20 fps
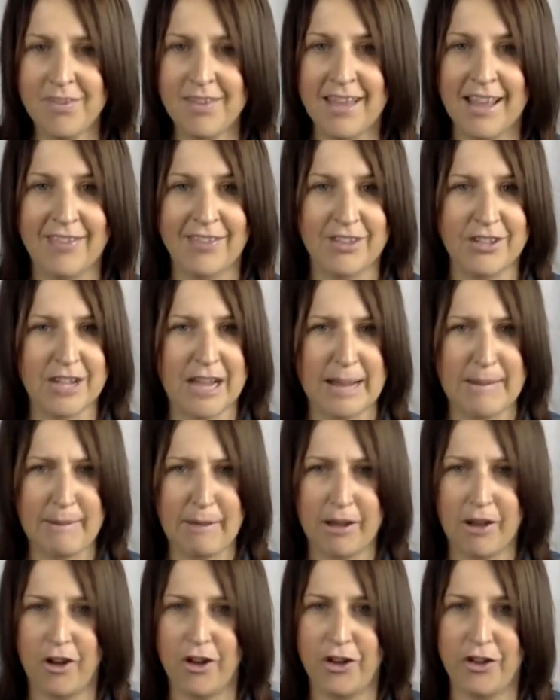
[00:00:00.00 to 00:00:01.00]
At the time I
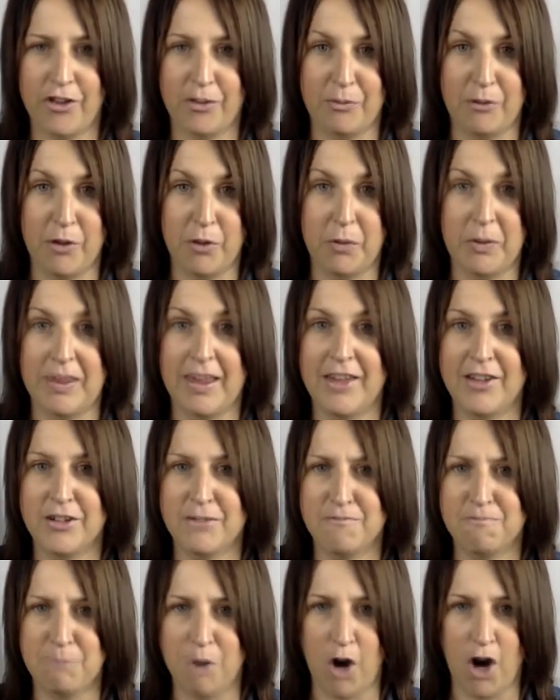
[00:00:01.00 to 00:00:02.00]
called it the
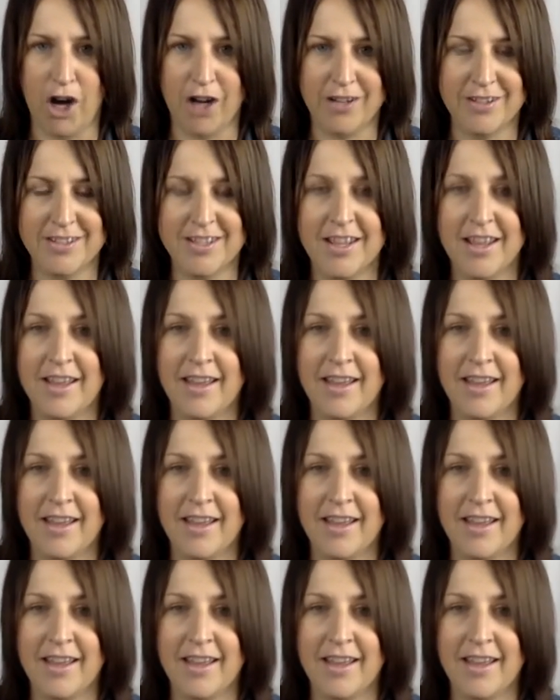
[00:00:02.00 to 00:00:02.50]
multiplication box,